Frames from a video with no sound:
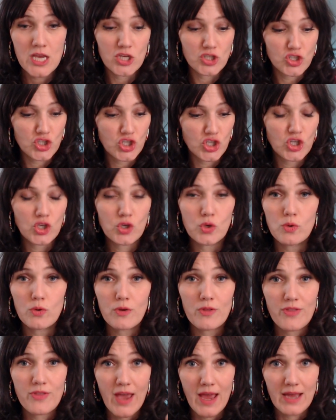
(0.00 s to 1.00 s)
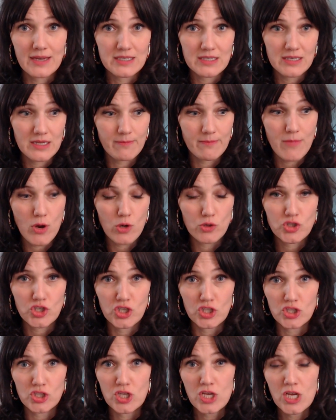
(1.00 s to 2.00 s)
to that
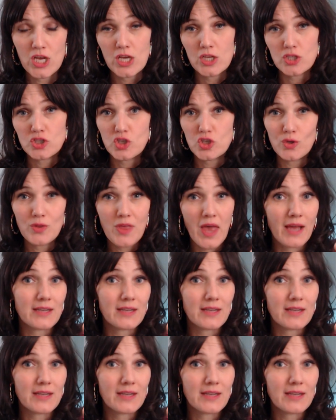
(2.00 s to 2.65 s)
emotion, to that